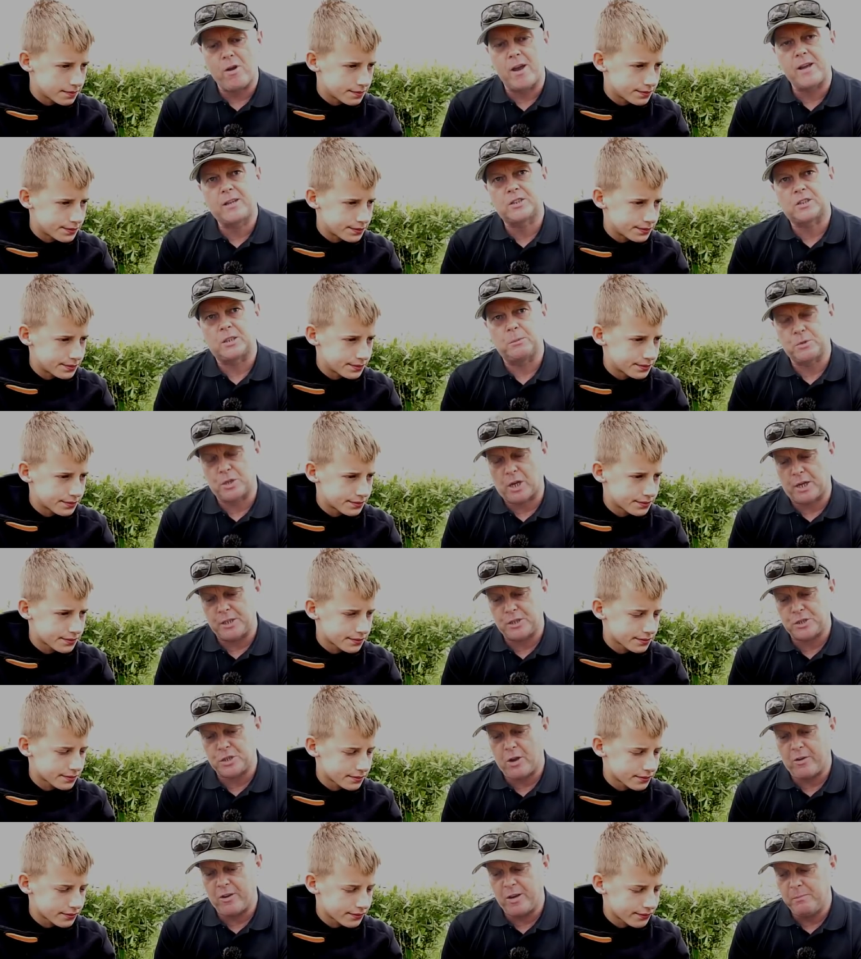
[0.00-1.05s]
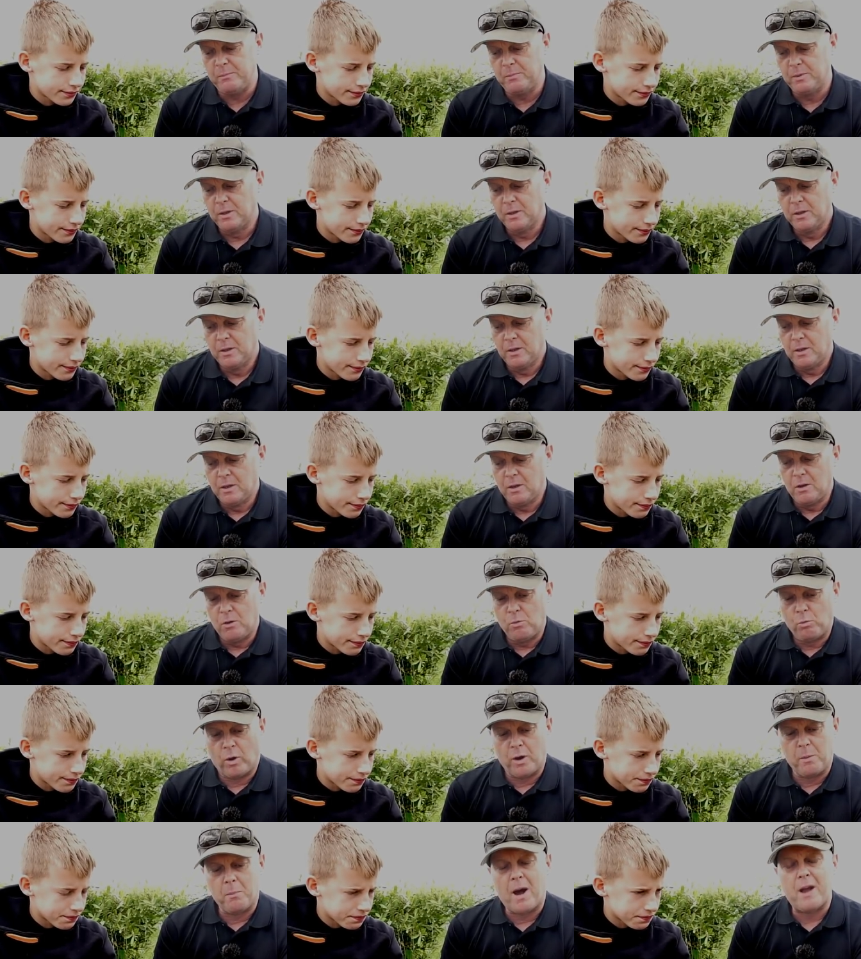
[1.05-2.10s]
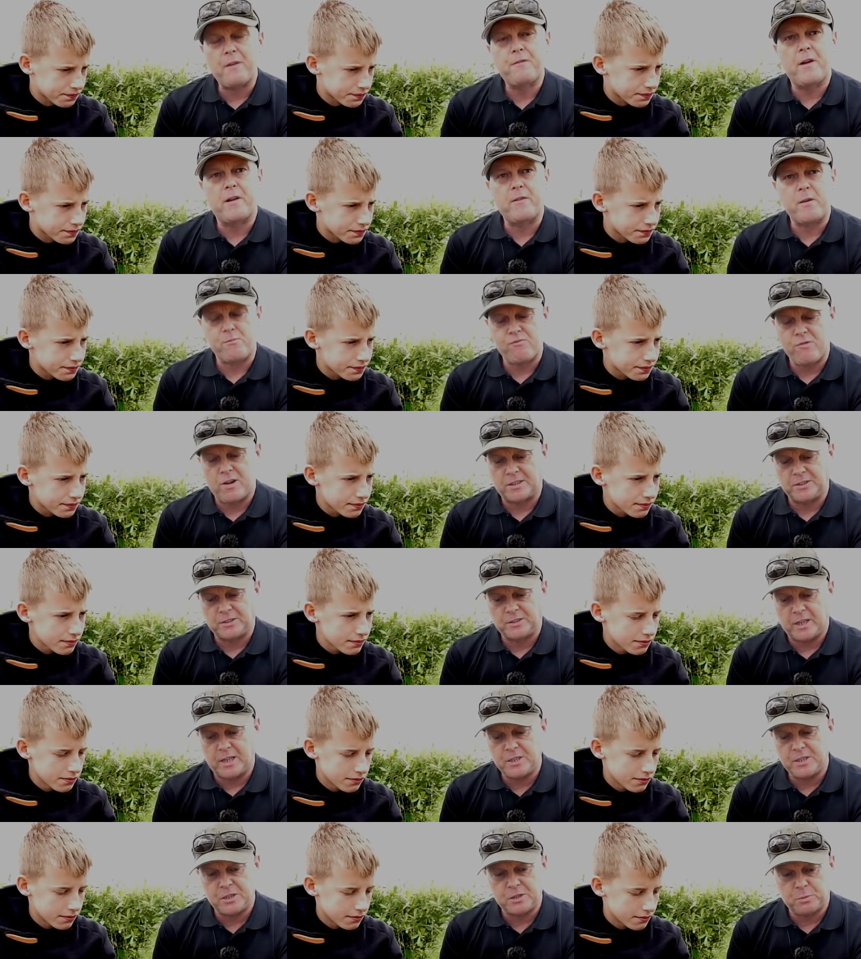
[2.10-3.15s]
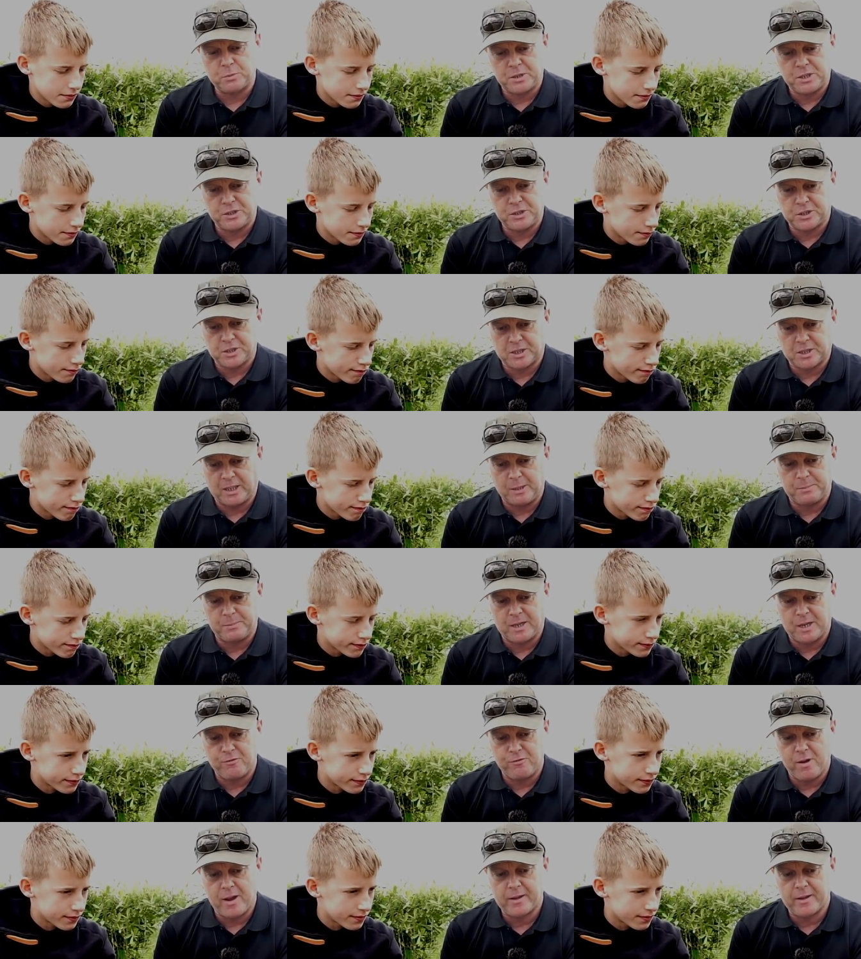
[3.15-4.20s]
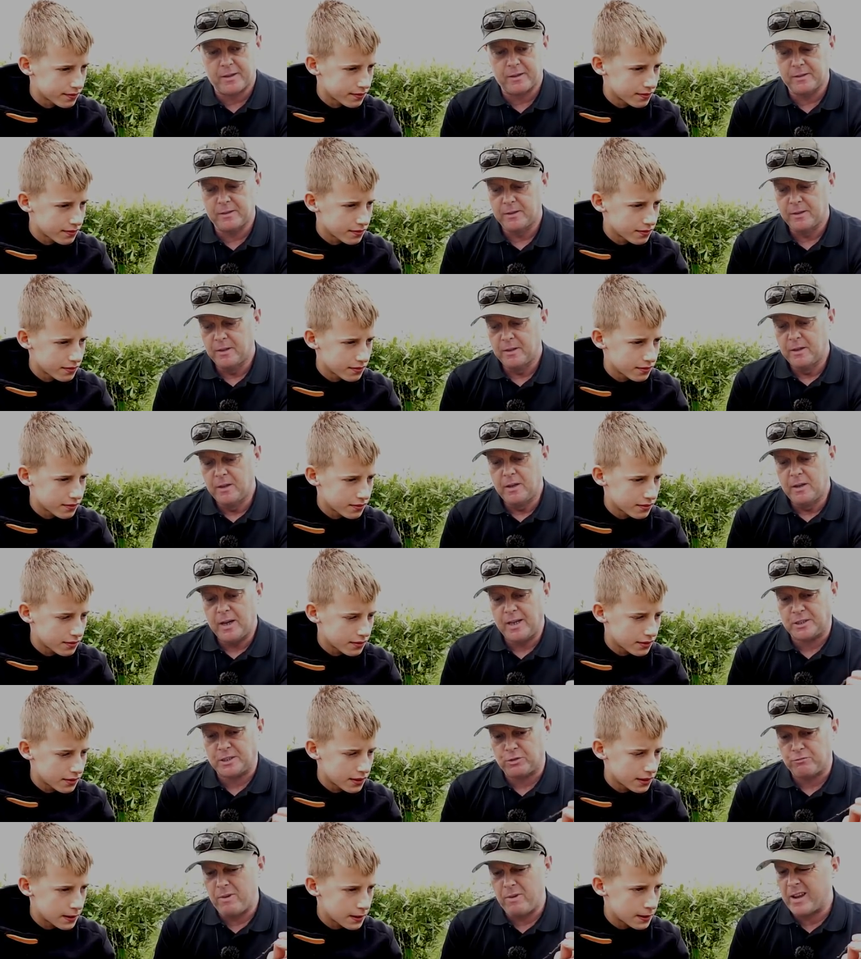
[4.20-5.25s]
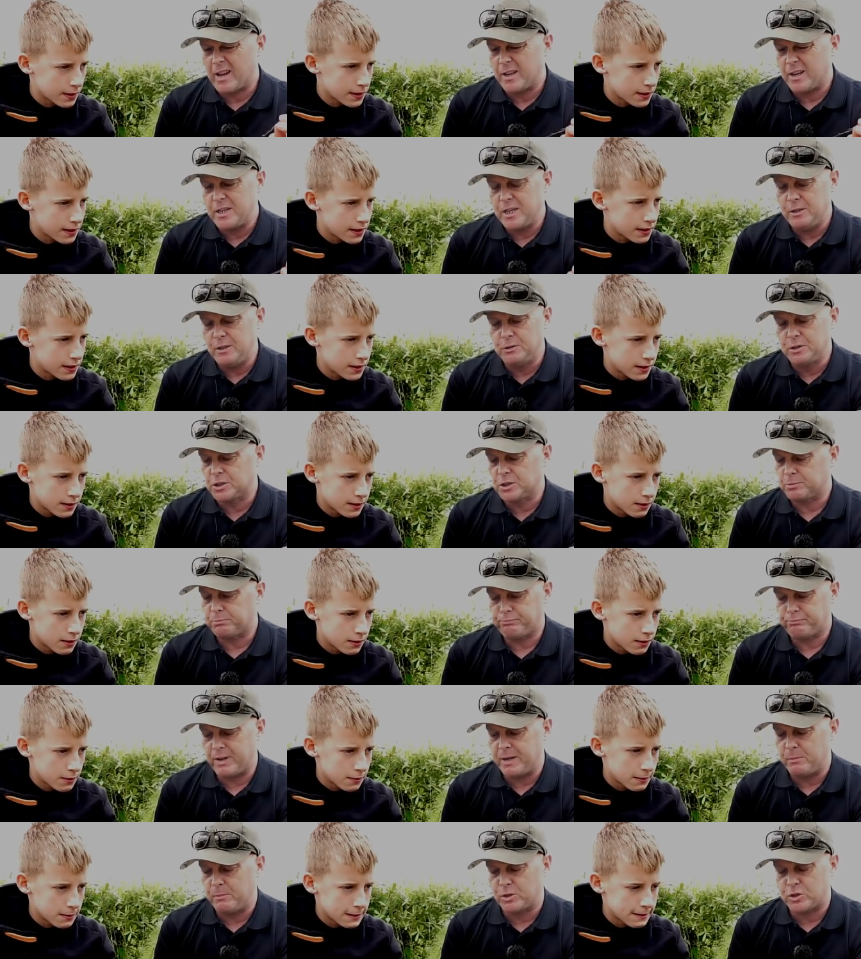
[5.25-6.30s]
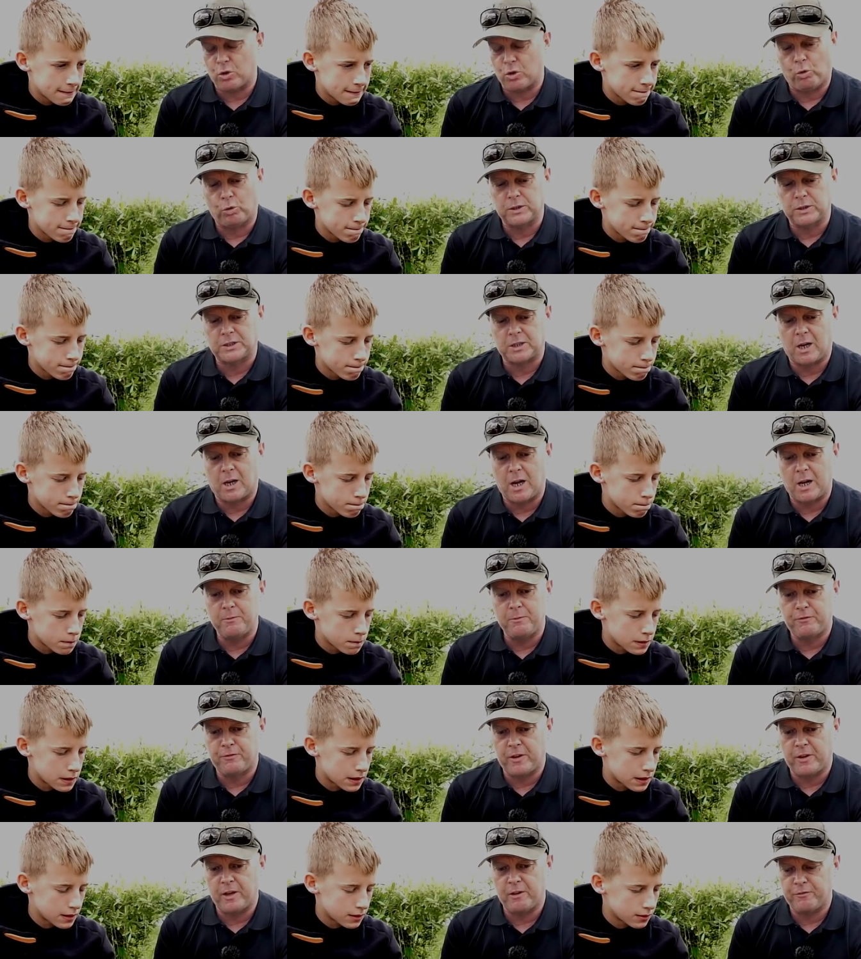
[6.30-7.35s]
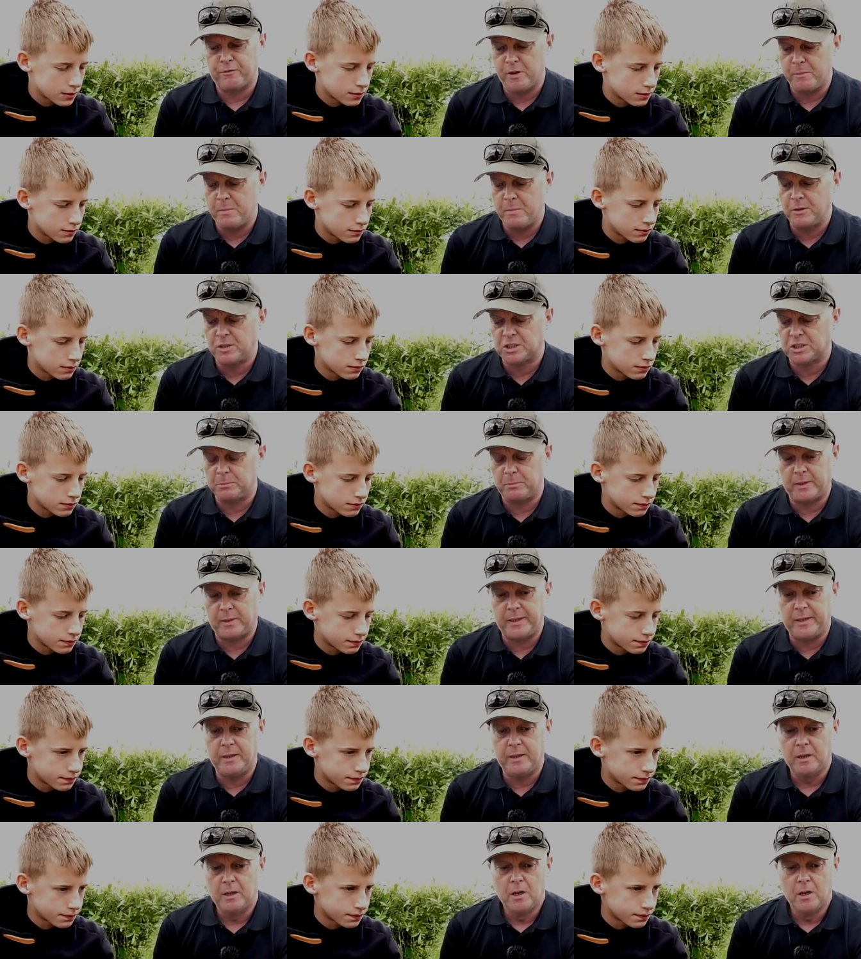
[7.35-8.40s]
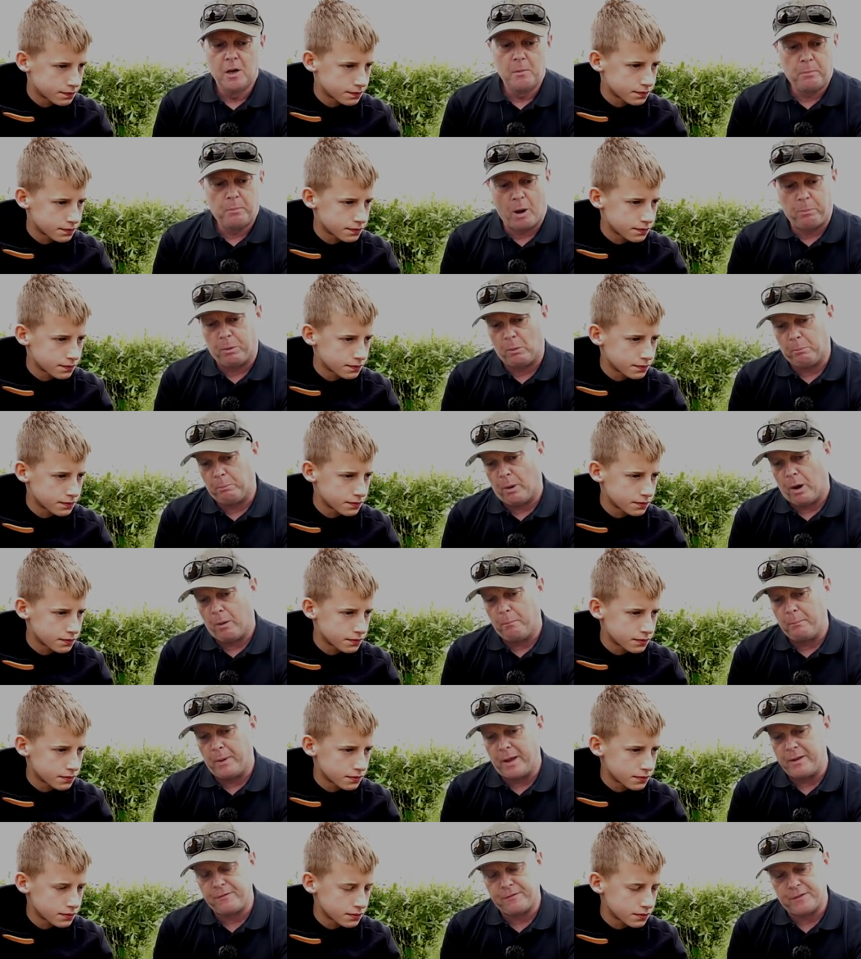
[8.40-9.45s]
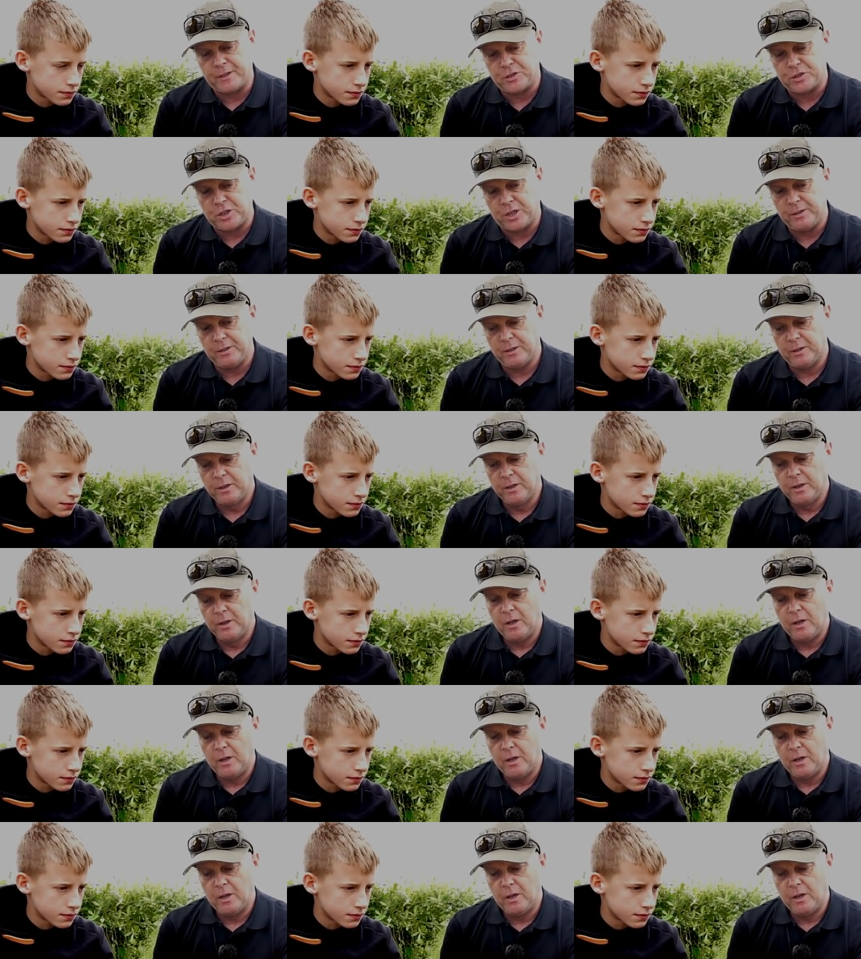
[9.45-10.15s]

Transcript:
Speaker 1: rigs, and I'm just going to show him one of my favourite presentations, which is the slip D rig. It's a rig I use pretty much all the time for most of my pop-up bottom bait fishing,